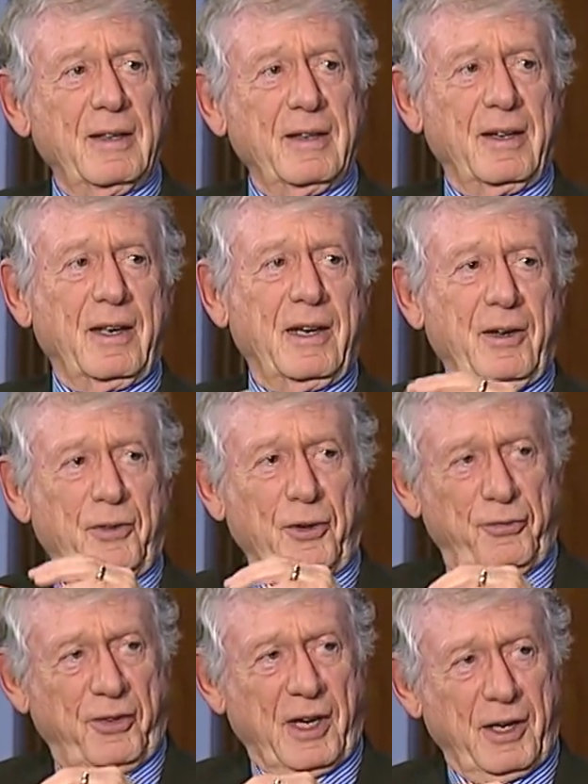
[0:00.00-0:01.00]
they're going to have
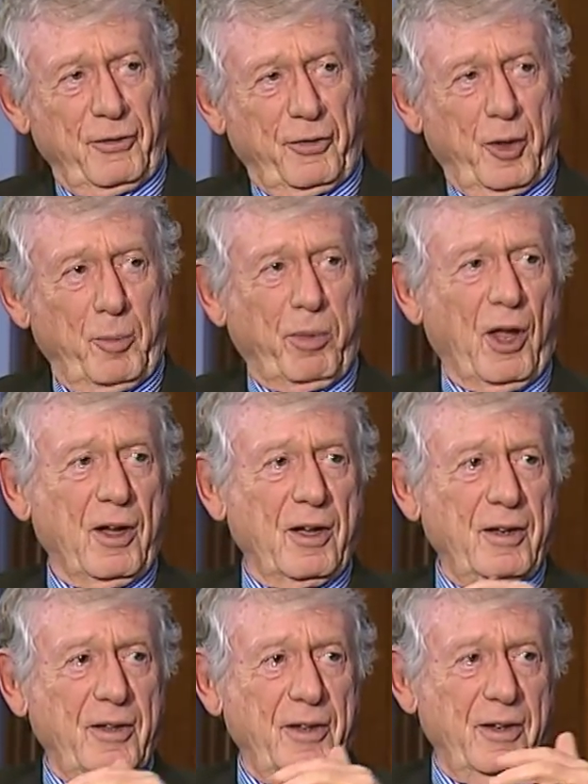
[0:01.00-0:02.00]
to file for the
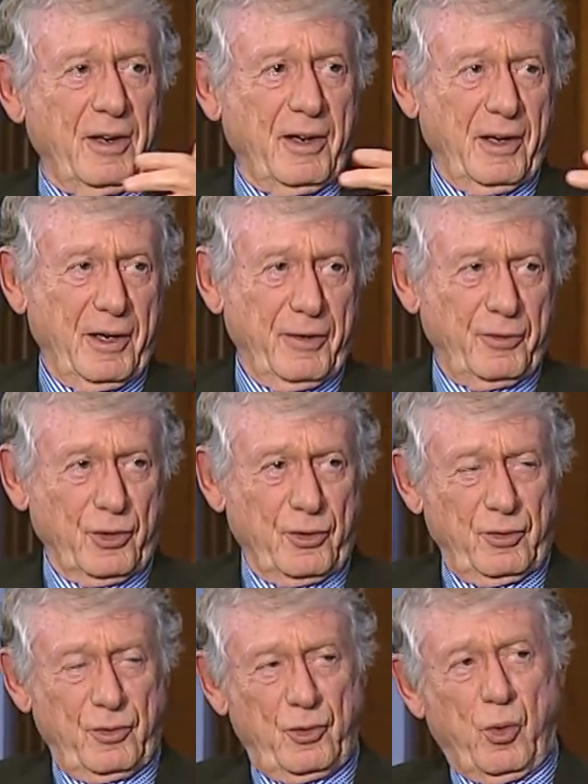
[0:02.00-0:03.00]
blog. They're going to have to
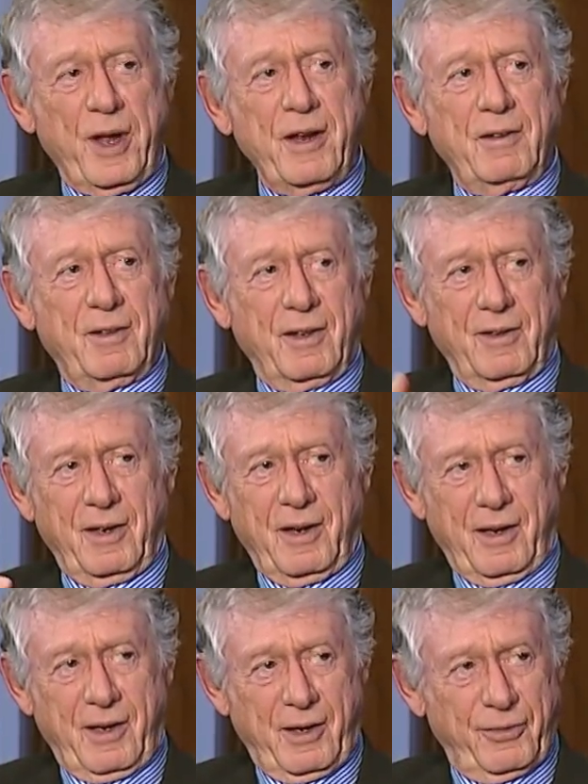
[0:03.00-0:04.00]
tweet. They're
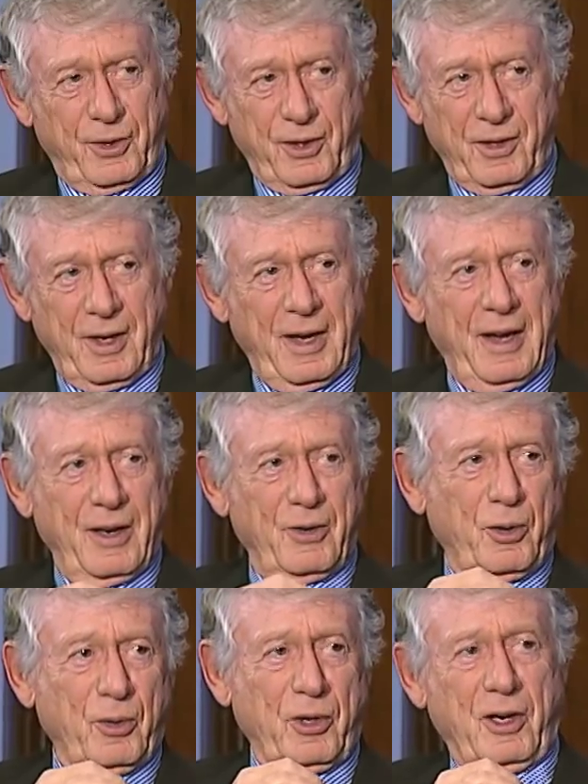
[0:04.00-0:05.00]
going to have to
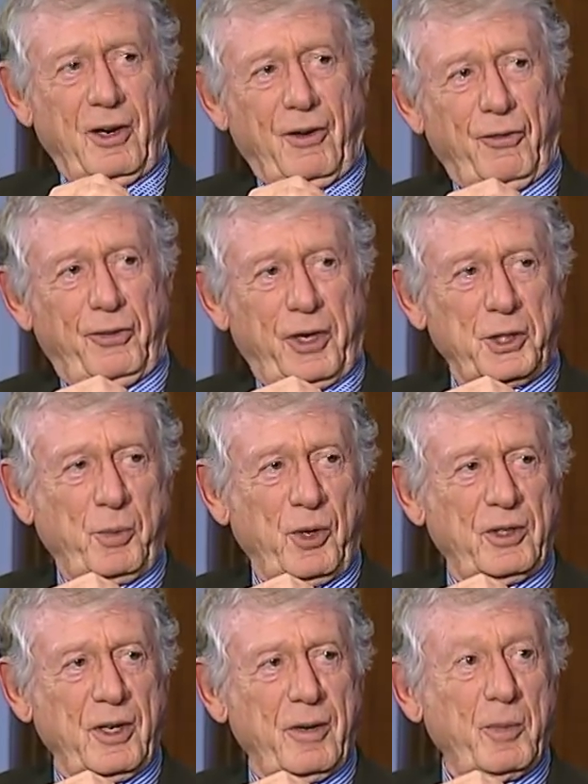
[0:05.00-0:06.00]
do their little
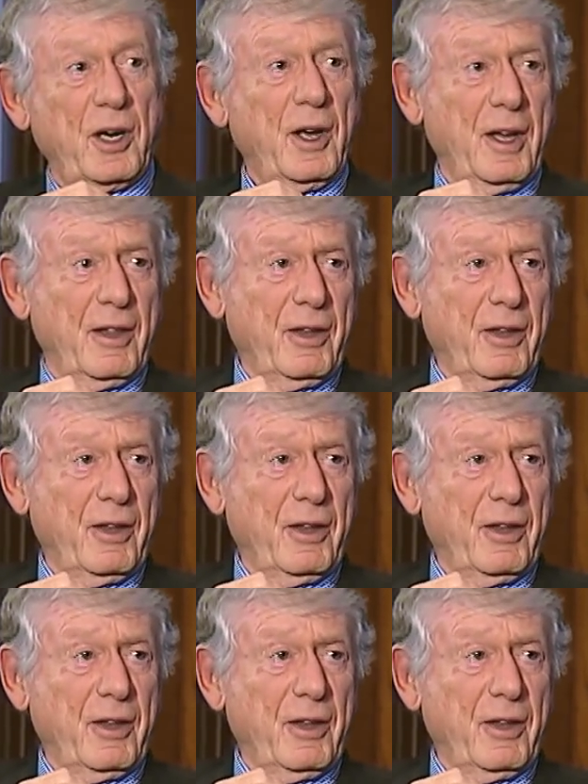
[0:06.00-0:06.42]
Facebook number.